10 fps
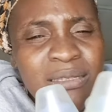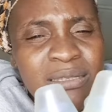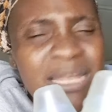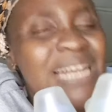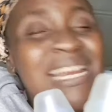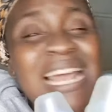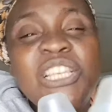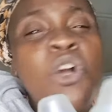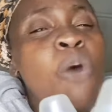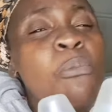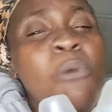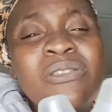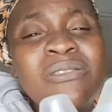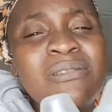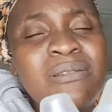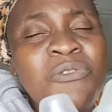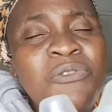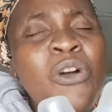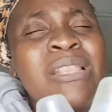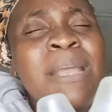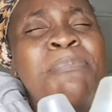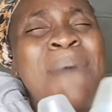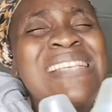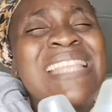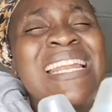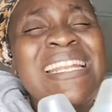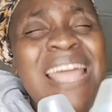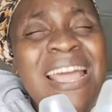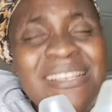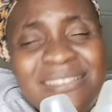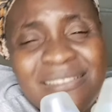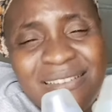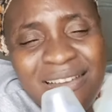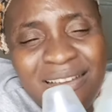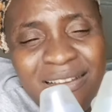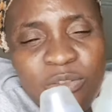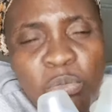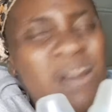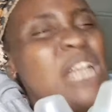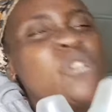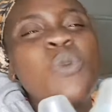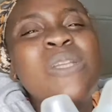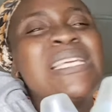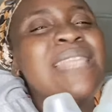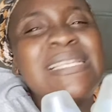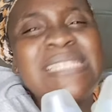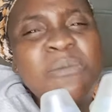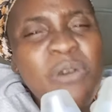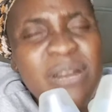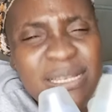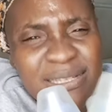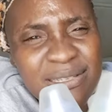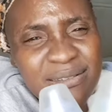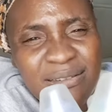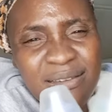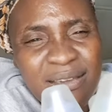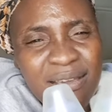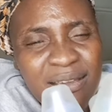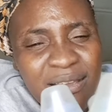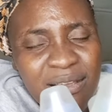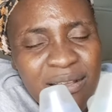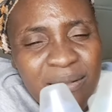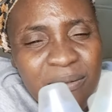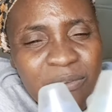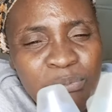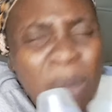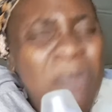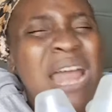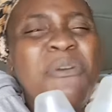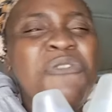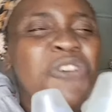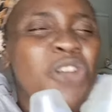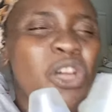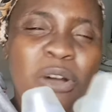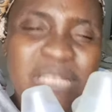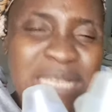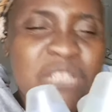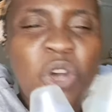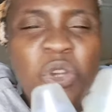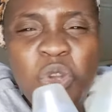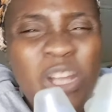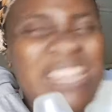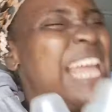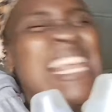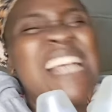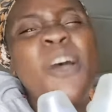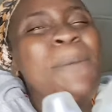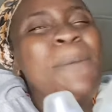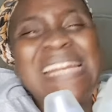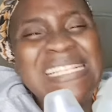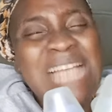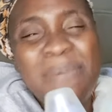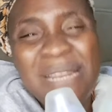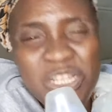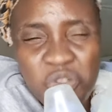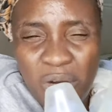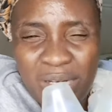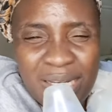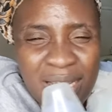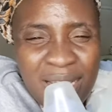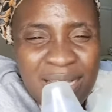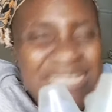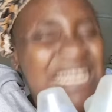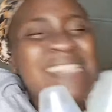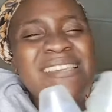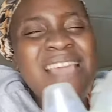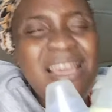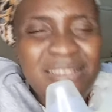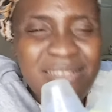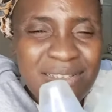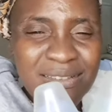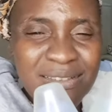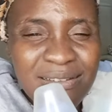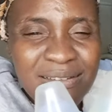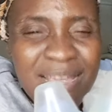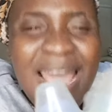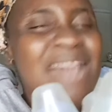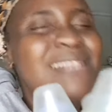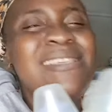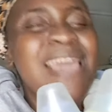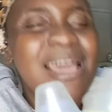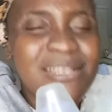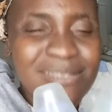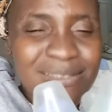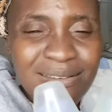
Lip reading: 3 days ago, almost for the past 3 days, more than 20 testimonies. People that have been following me on TikTok, you know, 10 years of barrenness have been destroyed. 6 years, 8 years.